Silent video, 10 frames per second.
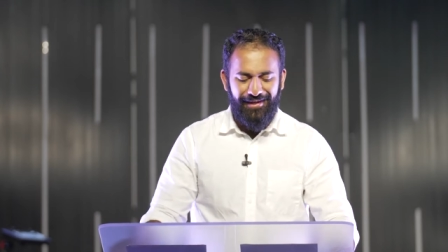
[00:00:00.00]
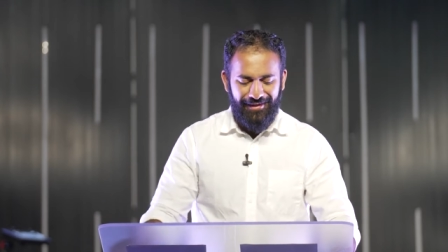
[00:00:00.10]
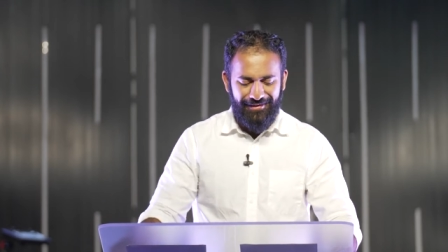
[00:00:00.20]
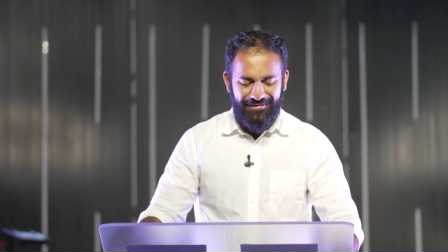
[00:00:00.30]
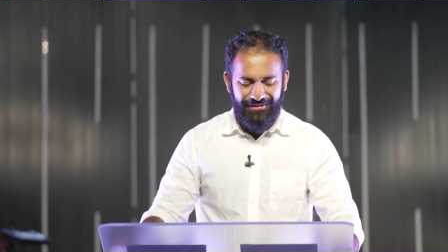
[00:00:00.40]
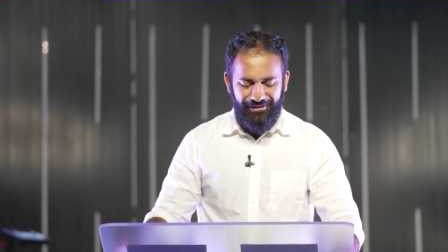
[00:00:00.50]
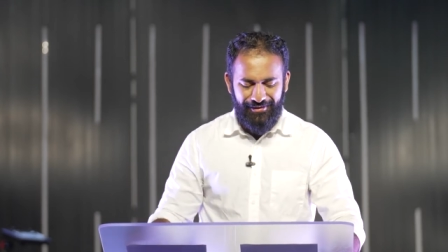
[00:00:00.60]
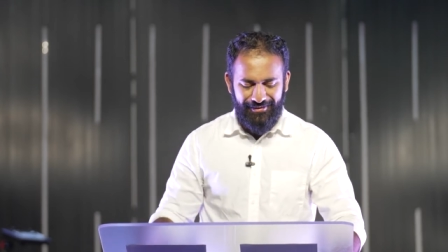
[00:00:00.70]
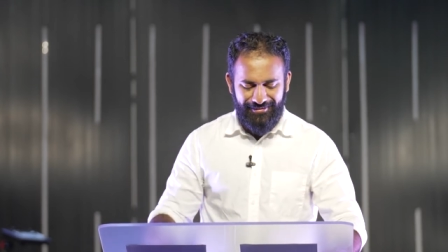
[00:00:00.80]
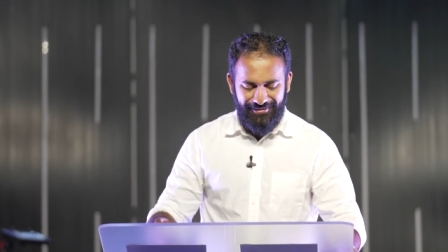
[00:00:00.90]
And this
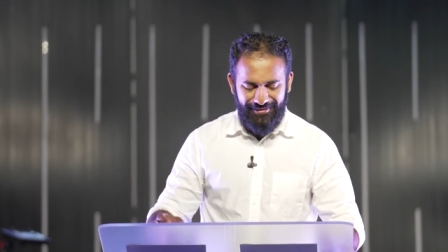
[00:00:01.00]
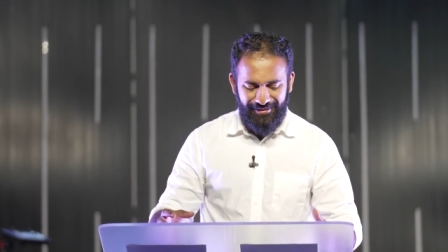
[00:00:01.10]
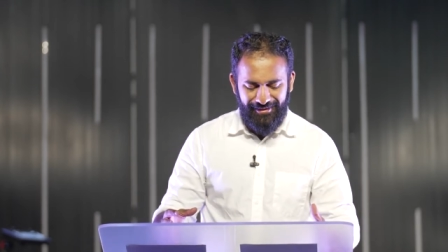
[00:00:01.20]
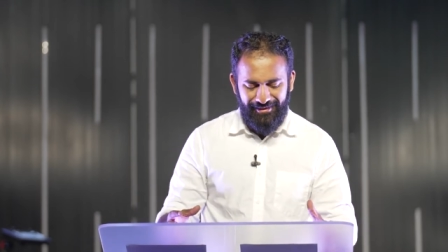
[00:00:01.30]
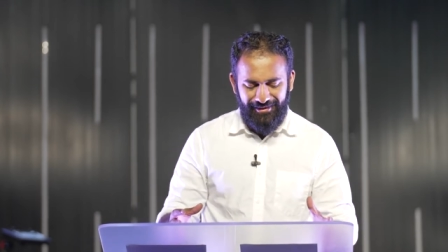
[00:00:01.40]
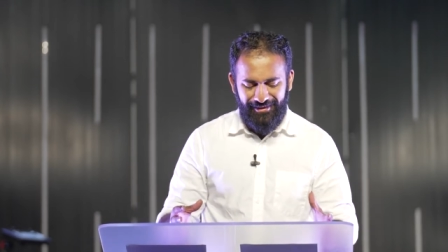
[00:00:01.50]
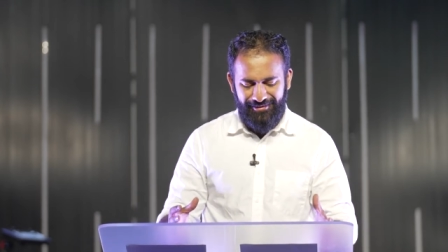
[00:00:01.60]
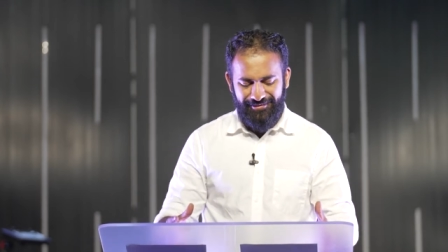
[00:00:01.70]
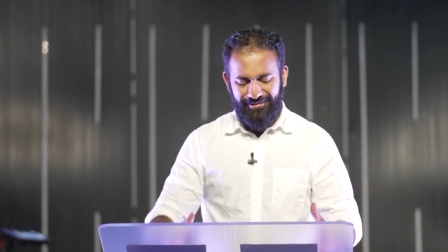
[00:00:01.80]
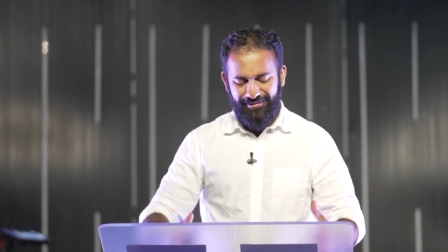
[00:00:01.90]
thought
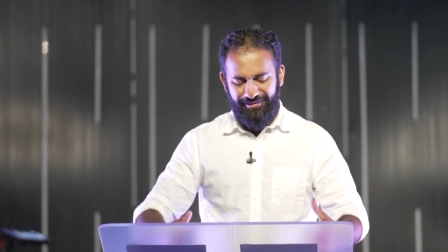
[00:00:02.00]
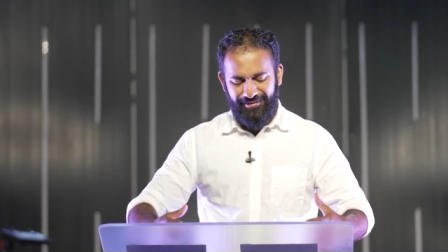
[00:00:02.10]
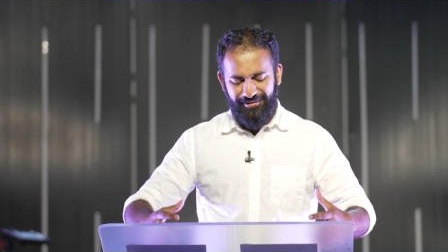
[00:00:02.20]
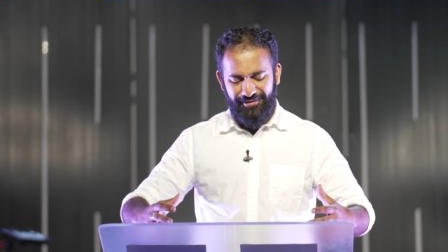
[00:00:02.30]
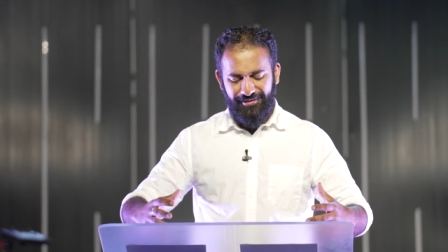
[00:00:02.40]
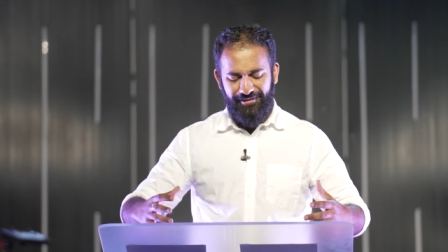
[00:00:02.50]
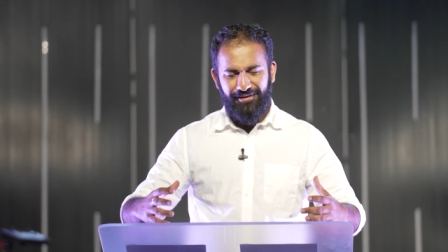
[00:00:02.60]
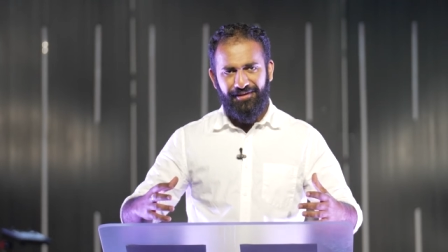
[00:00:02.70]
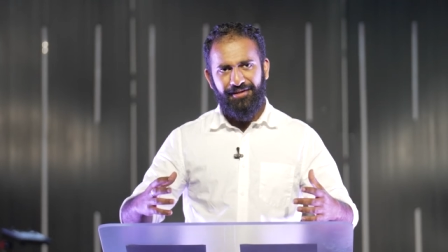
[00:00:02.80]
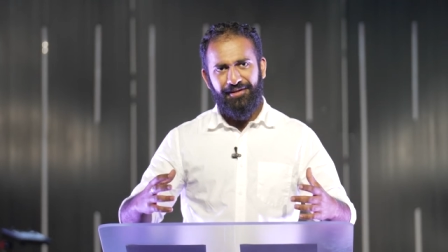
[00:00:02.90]
it
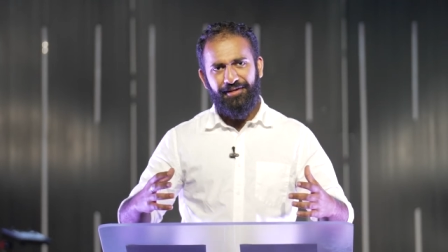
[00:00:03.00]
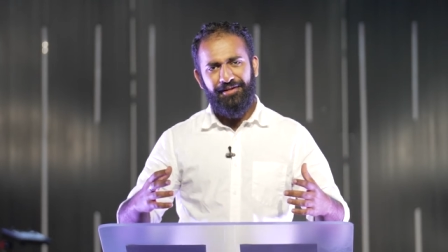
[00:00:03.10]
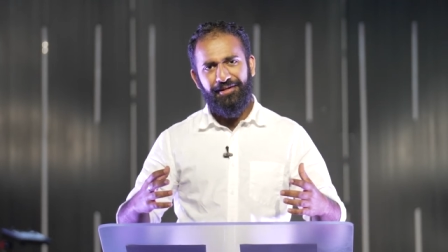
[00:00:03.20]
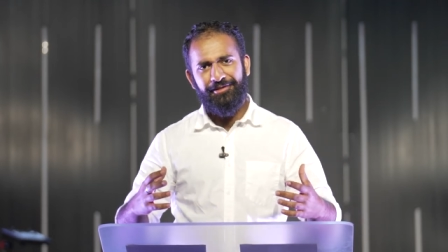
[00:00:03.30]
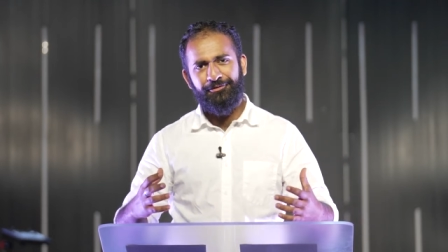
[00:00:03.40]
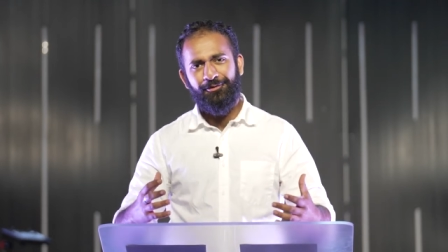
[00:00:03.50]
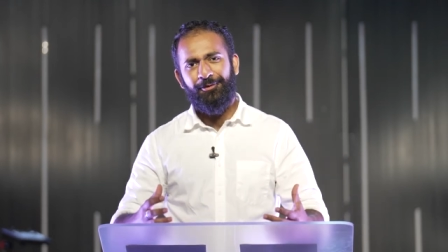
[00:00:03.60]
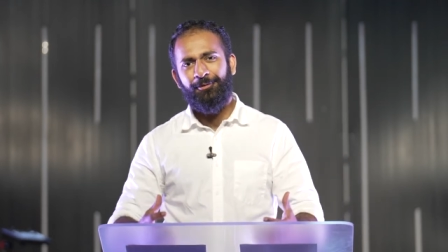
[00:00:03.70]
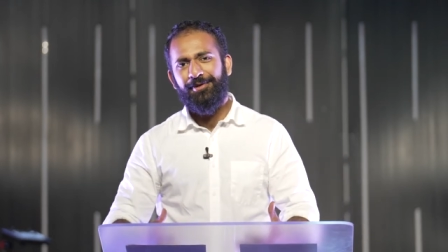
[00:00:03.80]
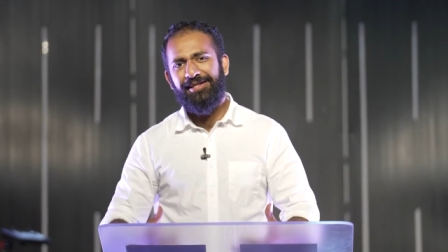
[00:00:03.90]
is a
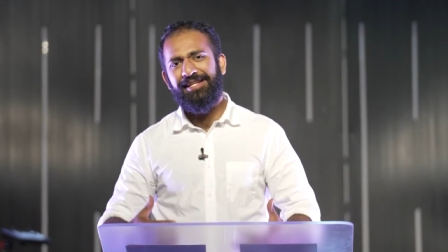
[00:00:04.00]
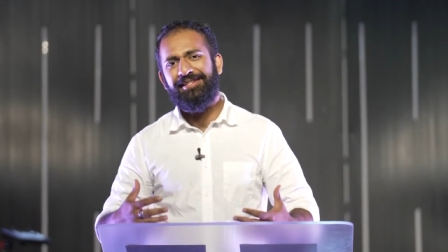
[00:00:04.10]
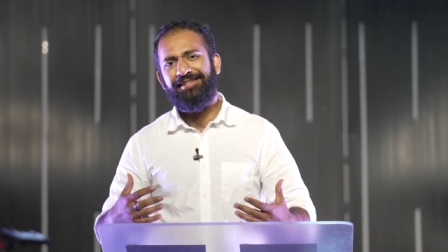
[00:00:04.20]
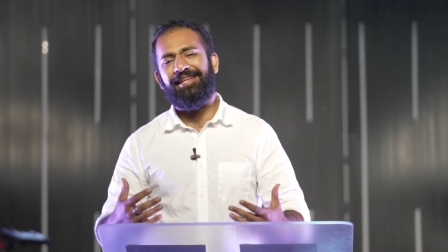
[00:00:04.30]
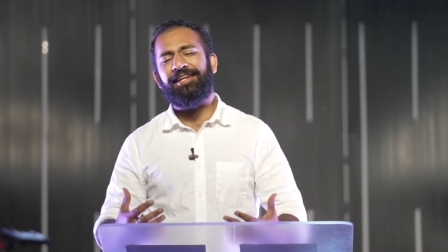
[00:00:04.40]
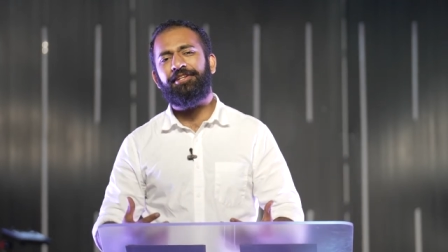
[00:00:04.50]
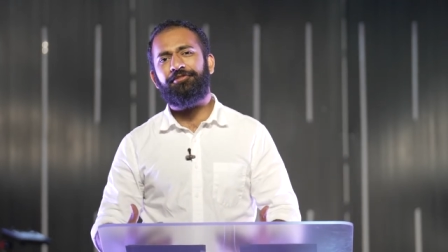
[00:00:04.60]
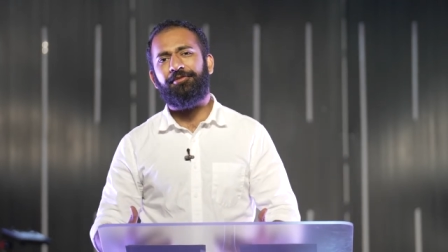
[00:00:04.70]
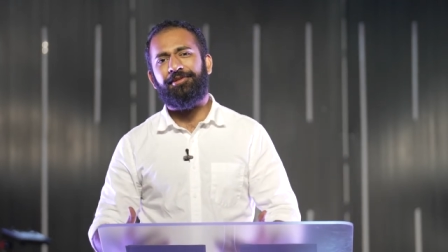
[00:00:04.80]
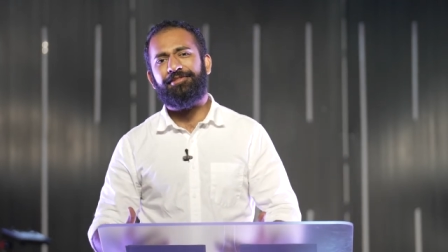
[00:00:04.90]
really
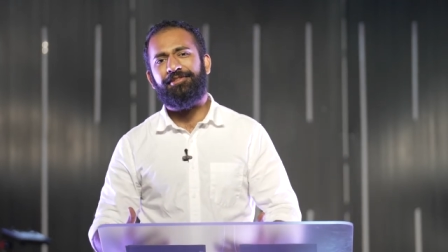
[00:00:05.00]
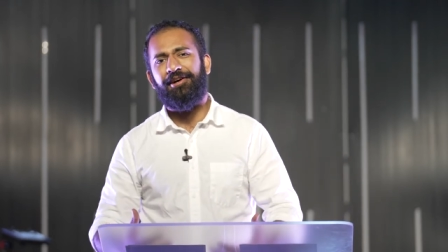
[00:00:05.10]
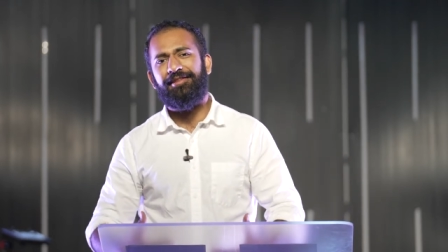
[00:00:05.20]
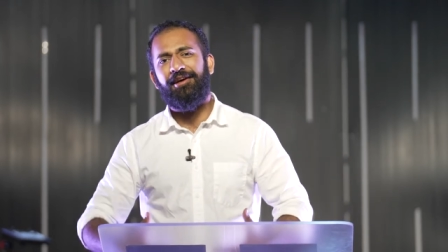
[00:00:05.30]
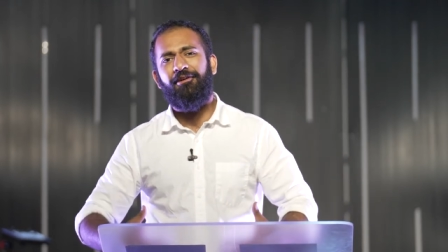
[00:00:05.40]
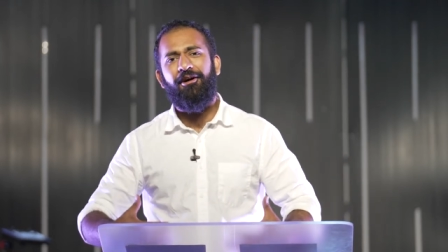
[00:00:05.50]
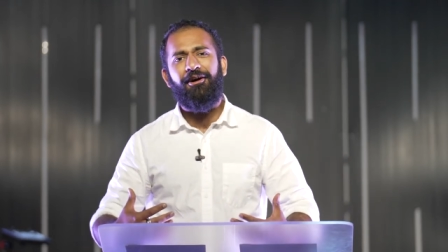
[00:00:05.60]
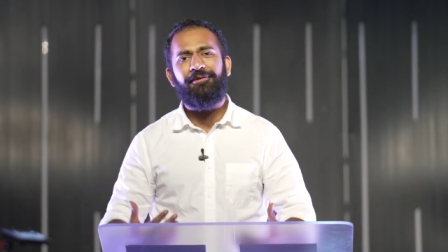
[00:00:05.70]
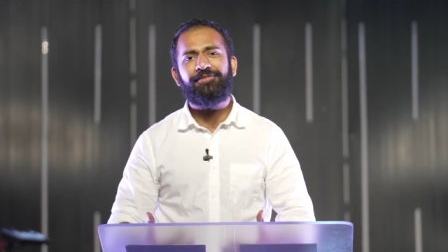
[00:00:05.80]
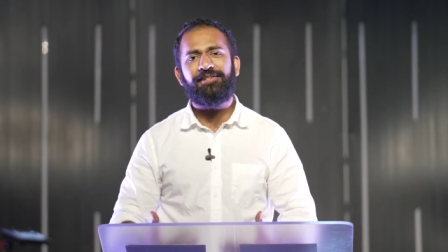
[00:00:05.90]
dangerous thought that
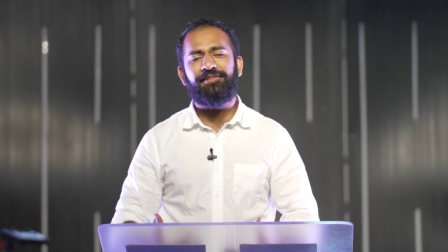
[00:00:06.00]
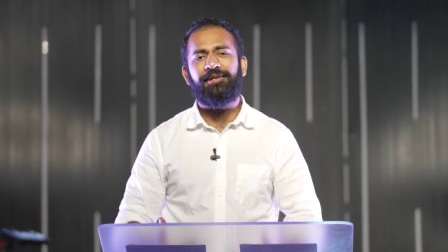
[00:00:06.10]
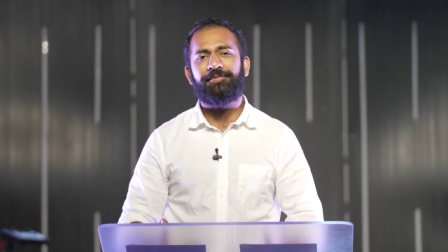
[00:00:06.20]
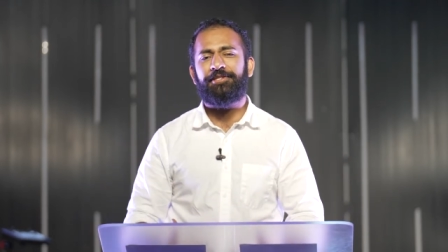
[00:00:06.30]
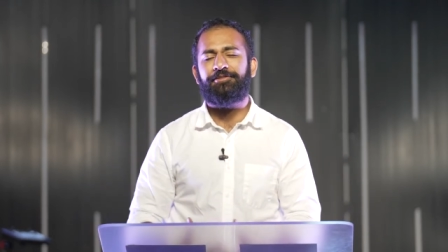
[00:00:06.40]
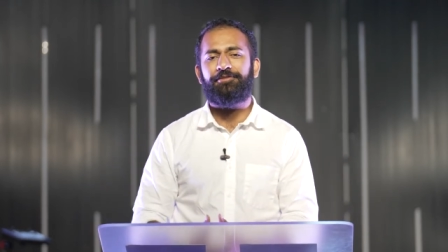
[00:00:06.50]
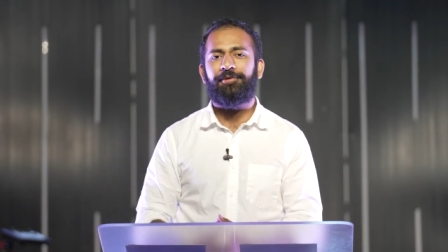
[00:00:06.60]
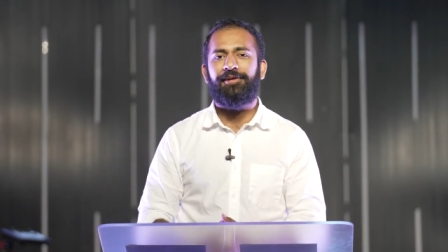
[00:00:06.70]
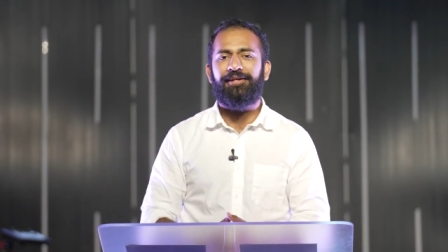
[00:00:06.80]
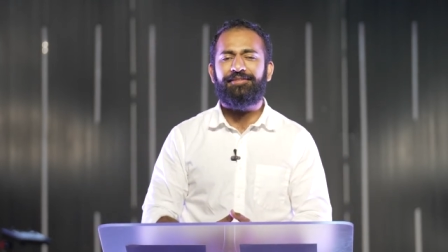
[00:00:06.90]
often comes into
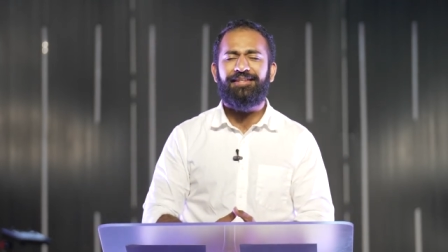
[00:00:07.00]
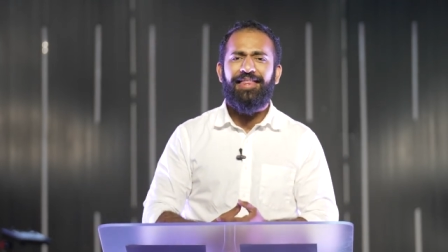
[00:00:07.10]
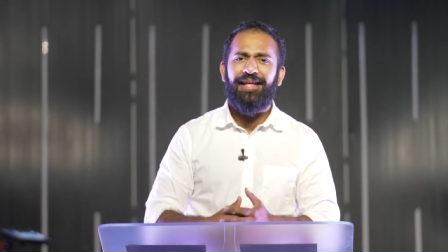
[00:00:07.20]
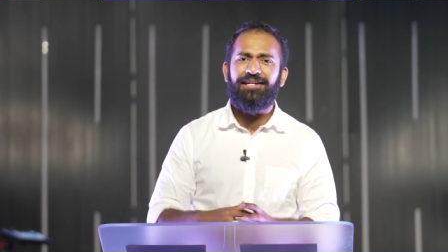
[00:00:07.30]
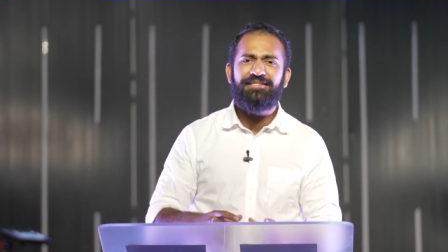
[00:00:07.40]
our heads that